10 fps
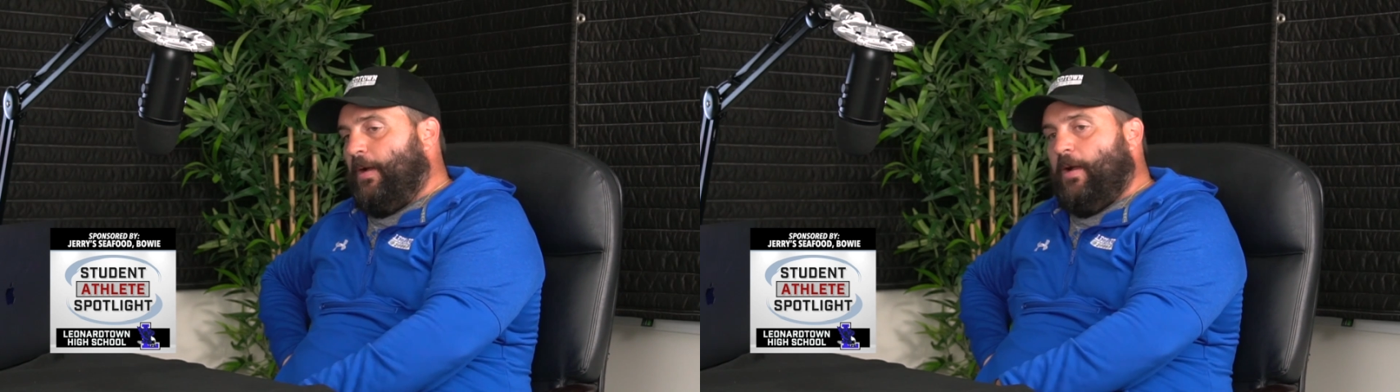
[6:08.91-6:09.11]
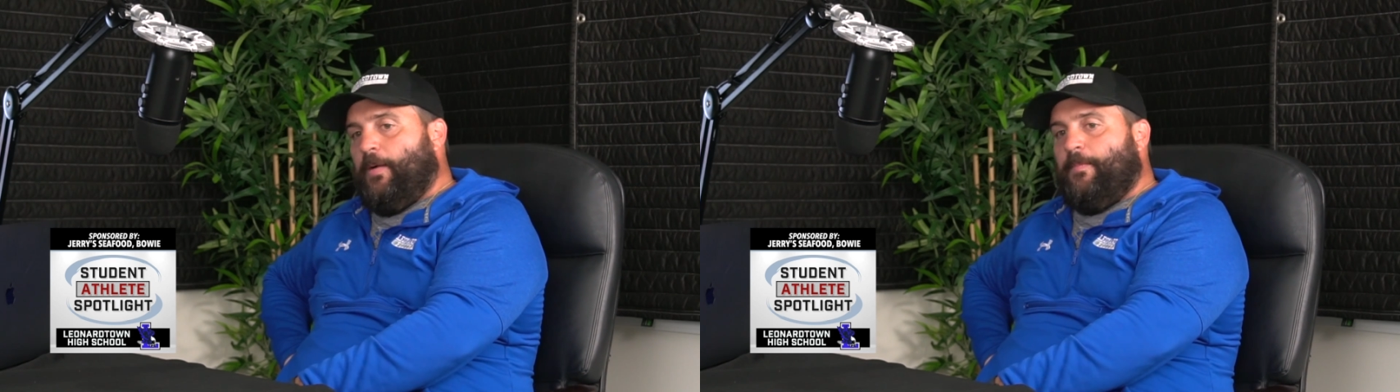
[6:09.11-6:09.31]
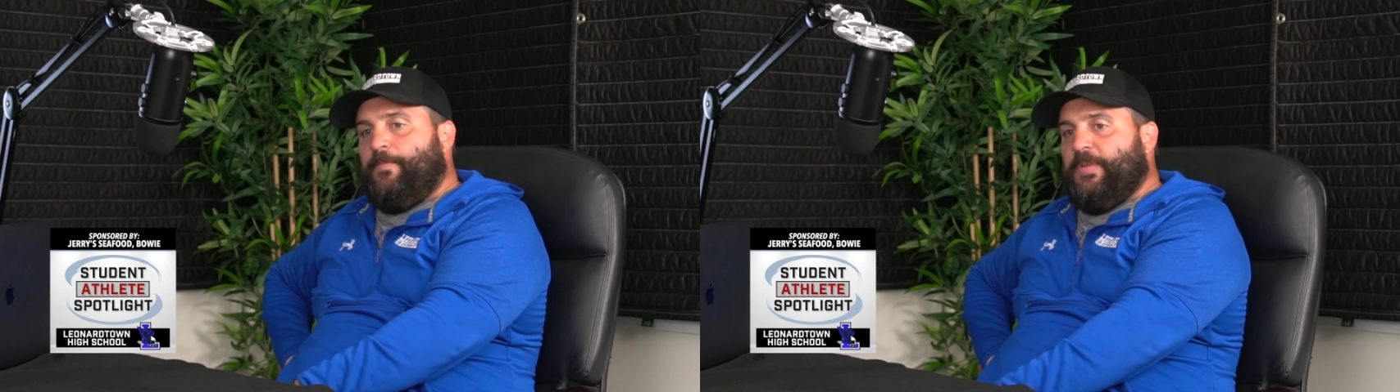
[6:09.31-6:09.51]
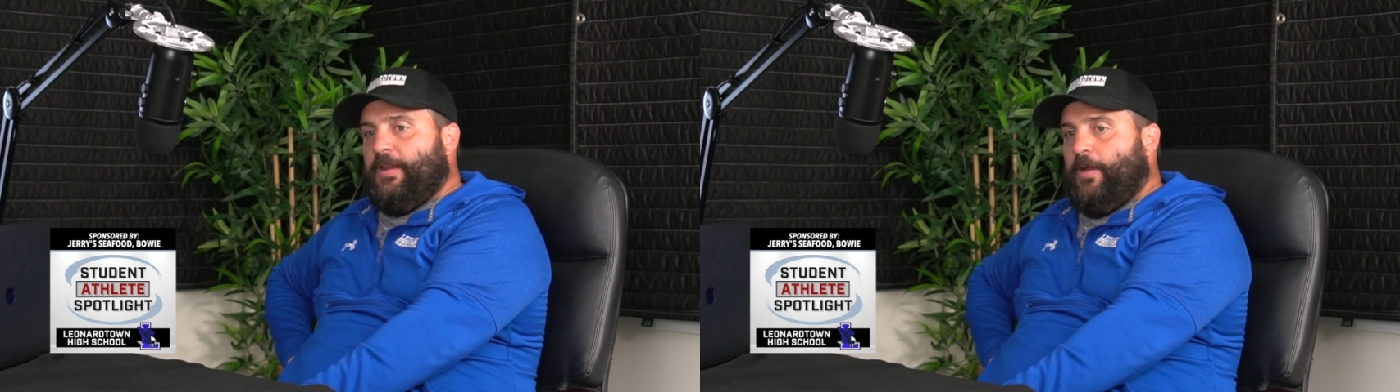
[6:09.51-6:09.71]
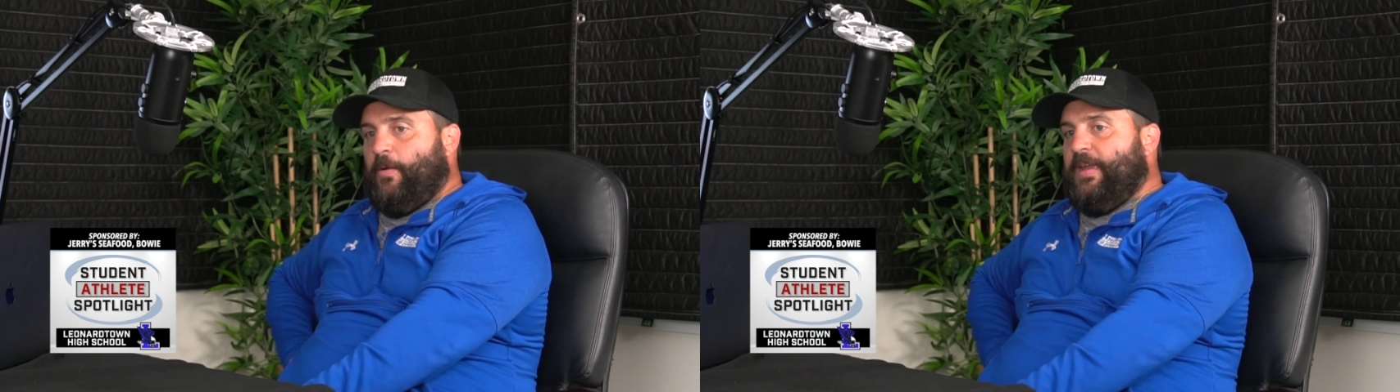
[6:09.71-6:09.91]

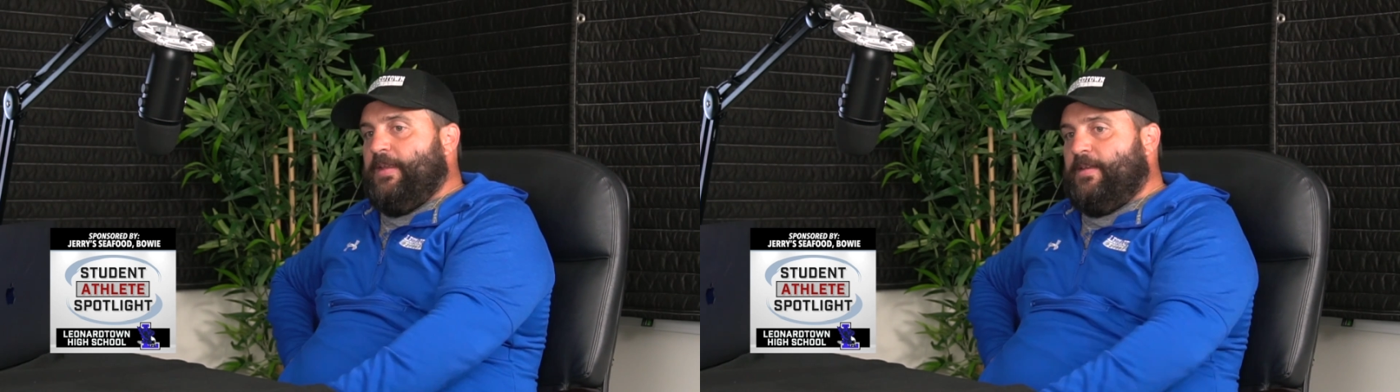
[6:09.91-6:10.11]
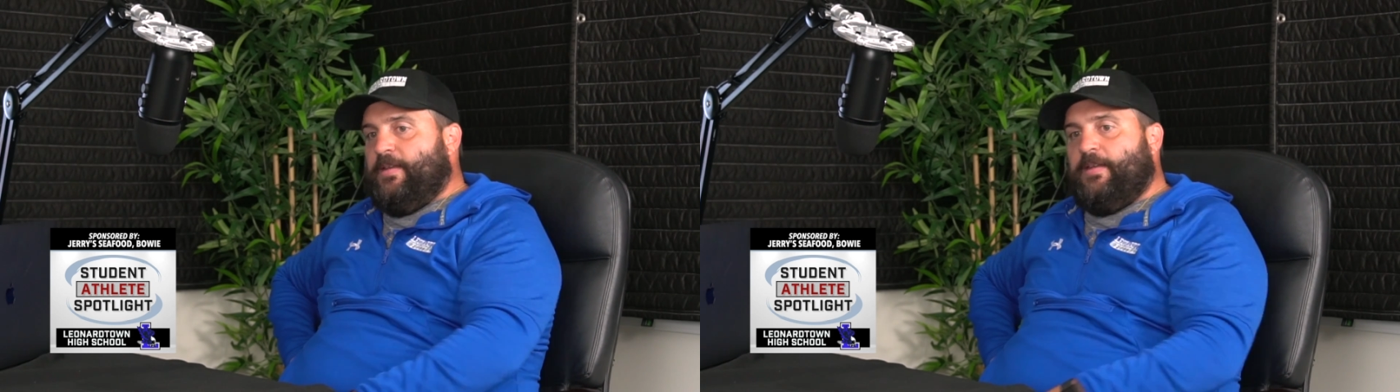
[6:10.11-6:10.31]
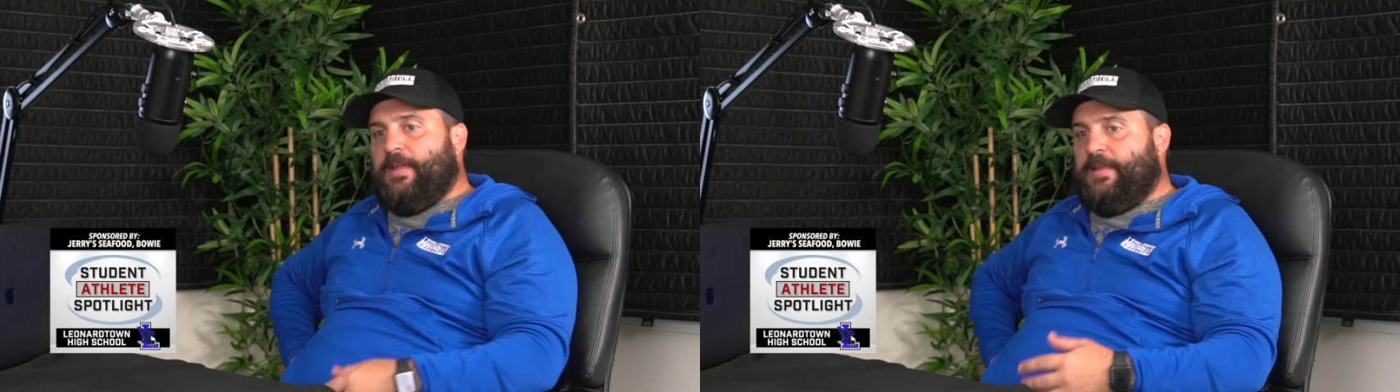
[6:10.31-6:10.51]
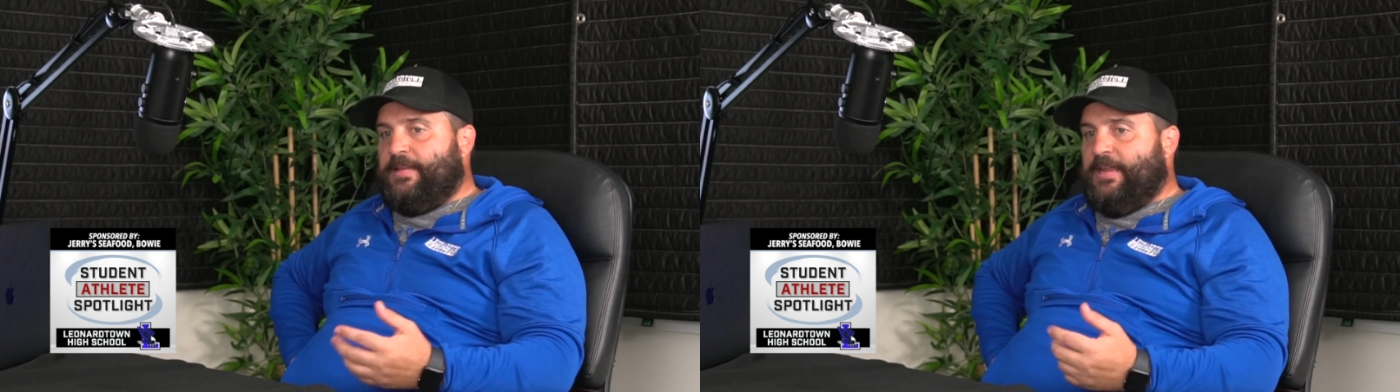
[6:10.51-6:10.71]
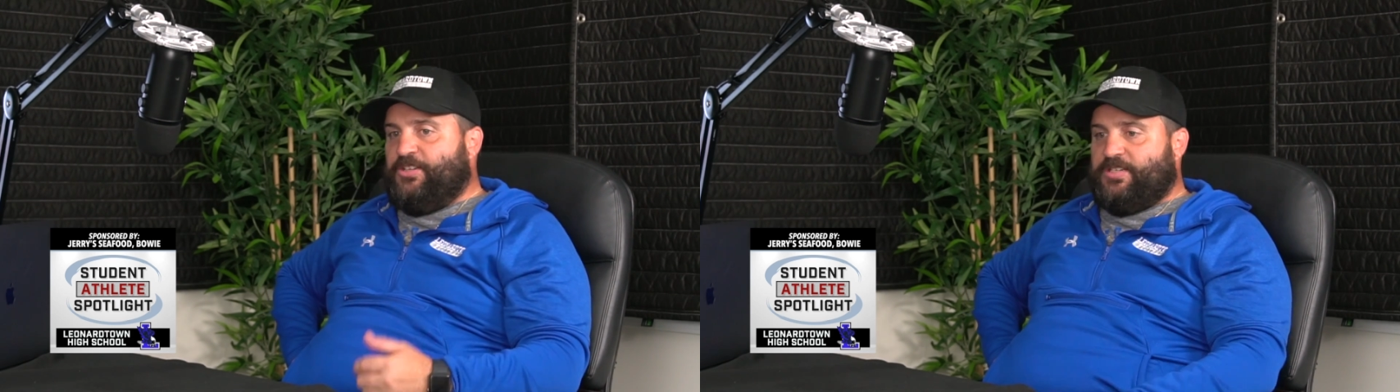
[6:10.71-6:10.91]
And
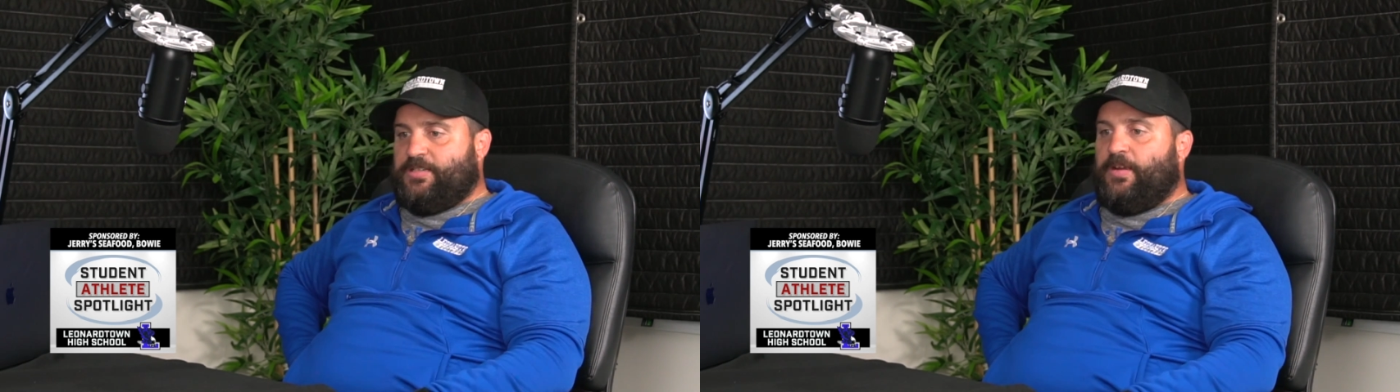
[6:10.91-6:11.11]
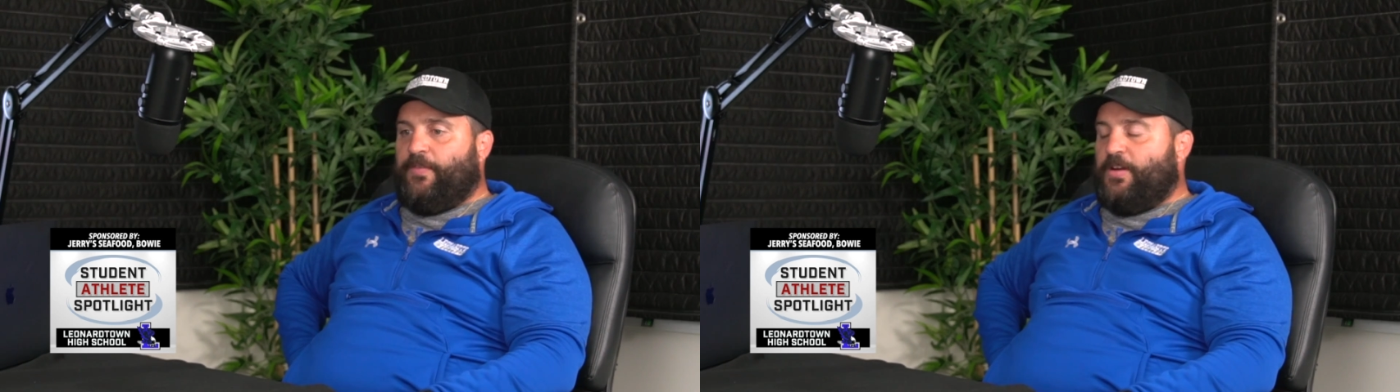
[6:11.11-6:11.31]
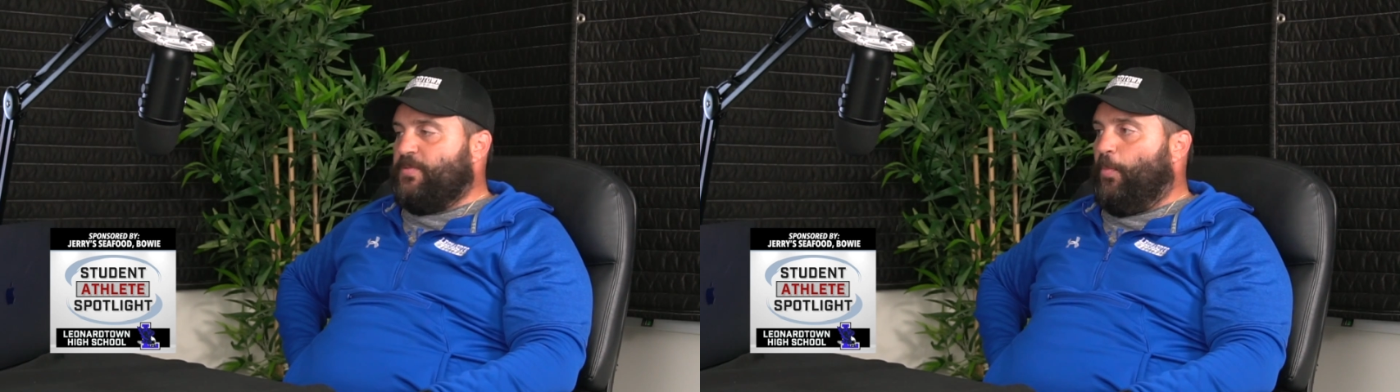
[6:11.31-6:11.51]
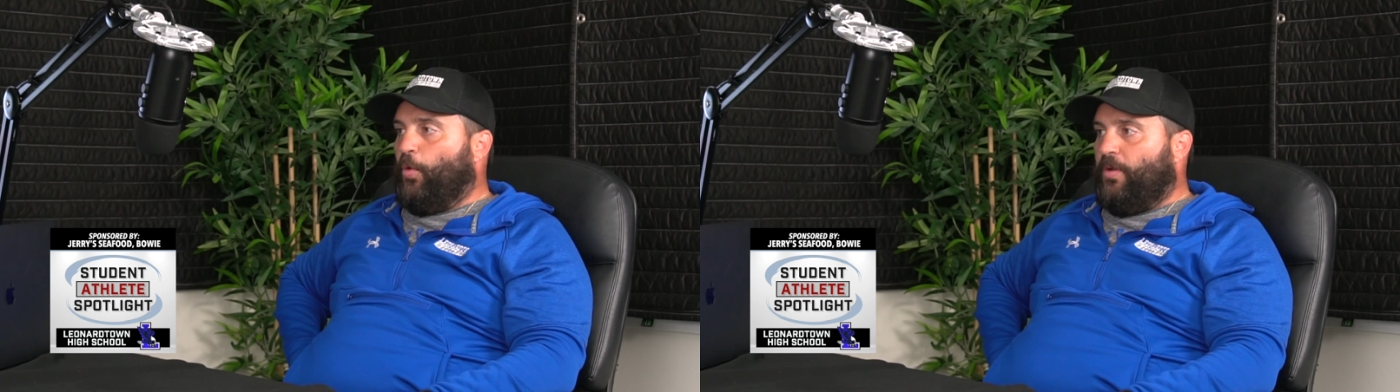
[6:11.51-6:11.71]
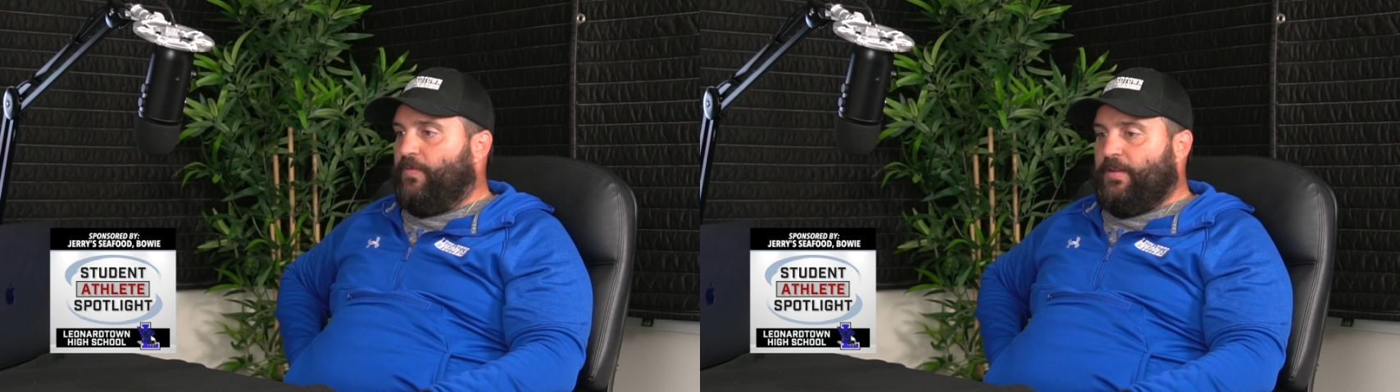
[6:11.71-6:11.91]
they're very
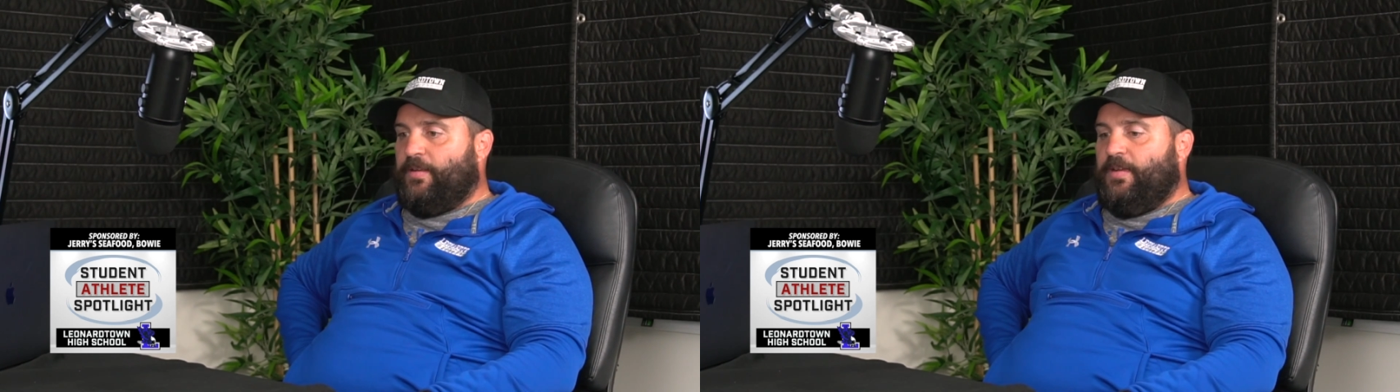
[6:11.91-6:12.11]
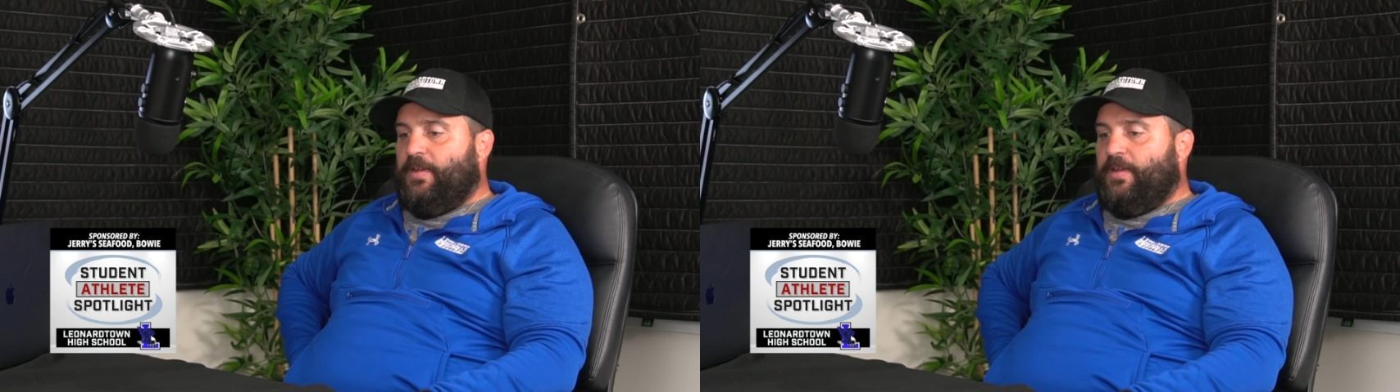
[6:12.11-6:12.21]
supportive, and